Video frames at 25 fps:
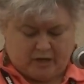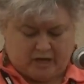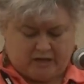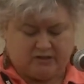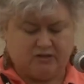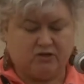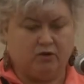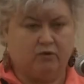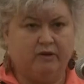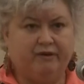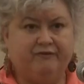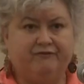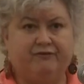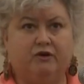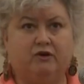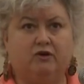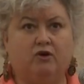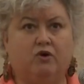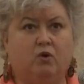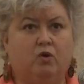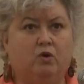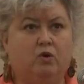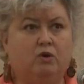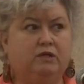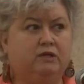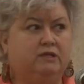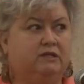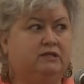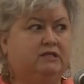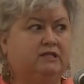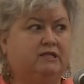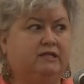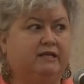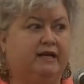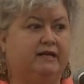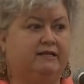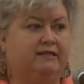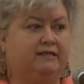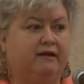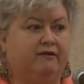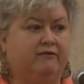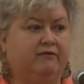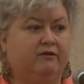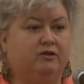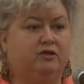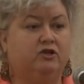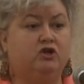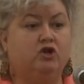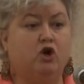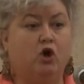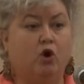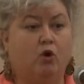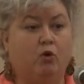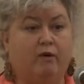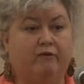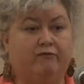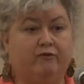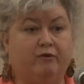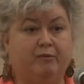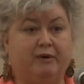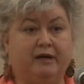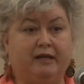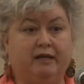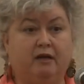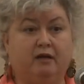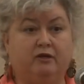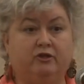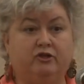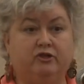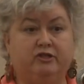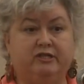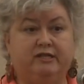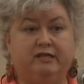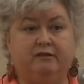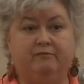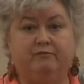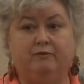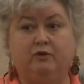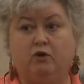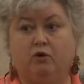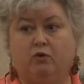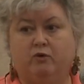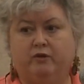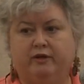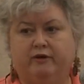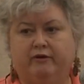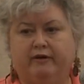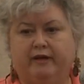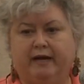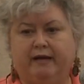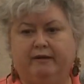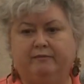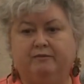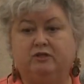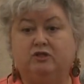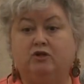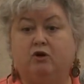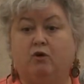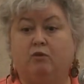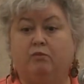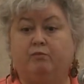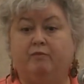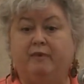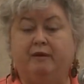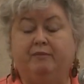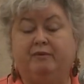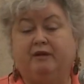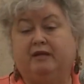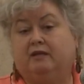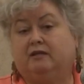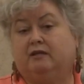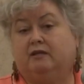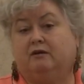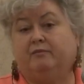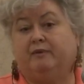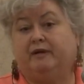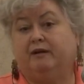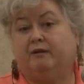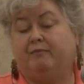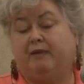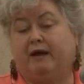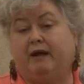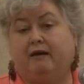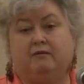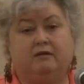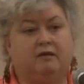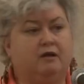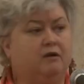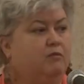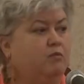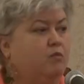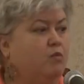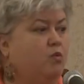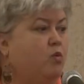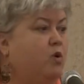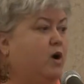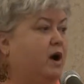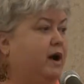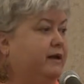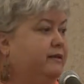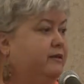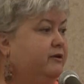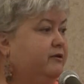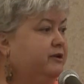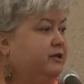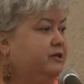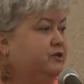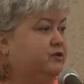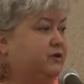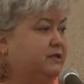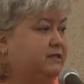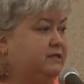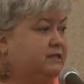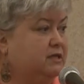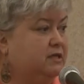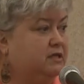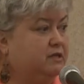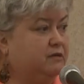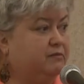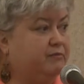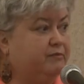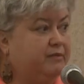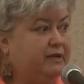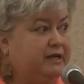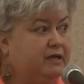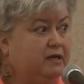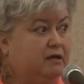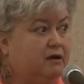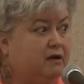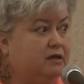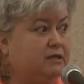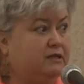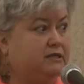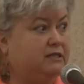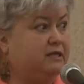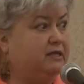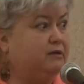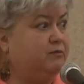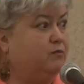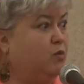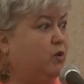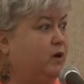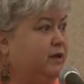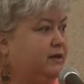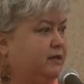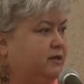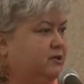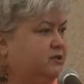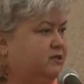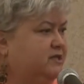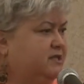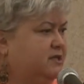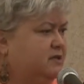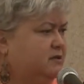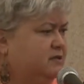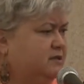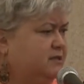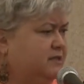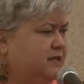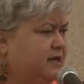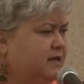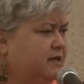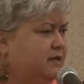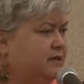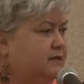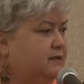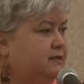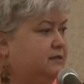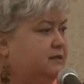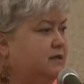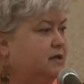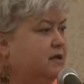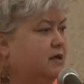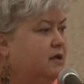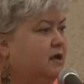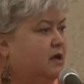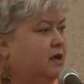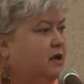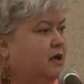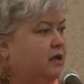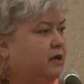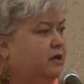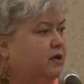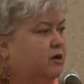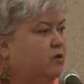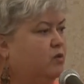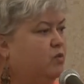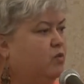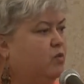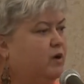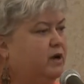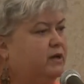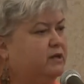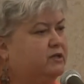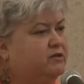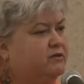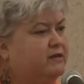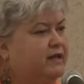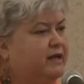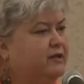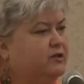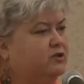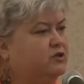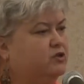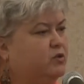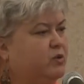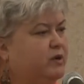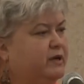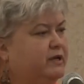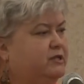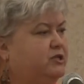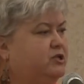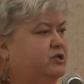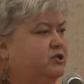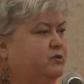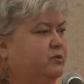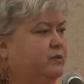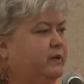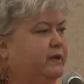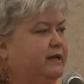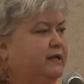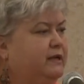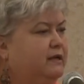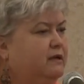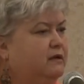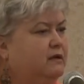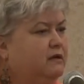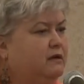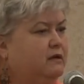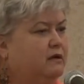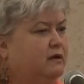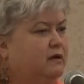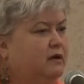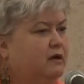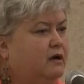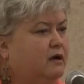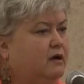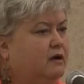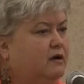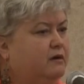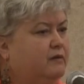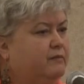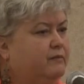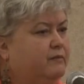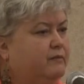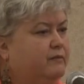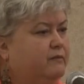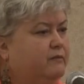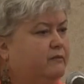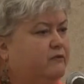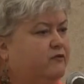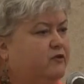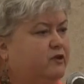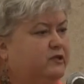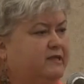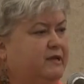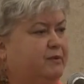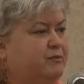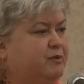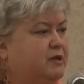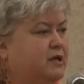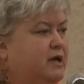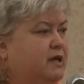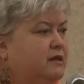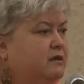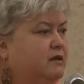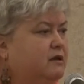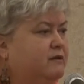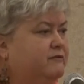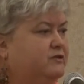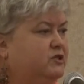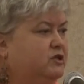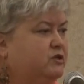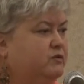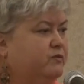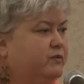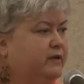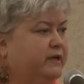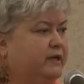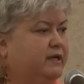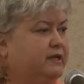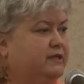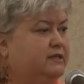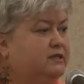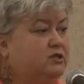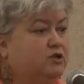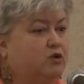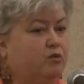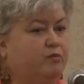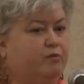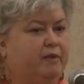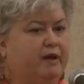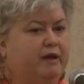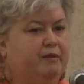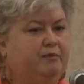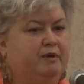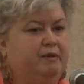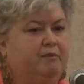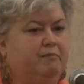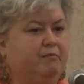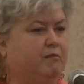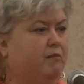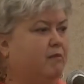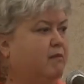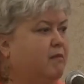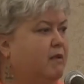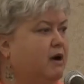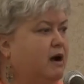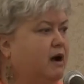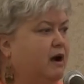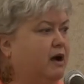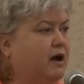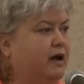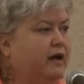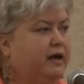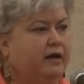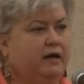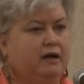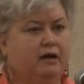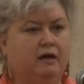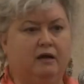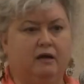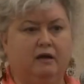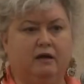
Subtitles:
So if your goal is to get to know everybody on your team, know their names, know maybe a little bit about them, why they're interested in being on a team, what their skill set is, what do they enjoy doing. For example, I love to read, so maybe my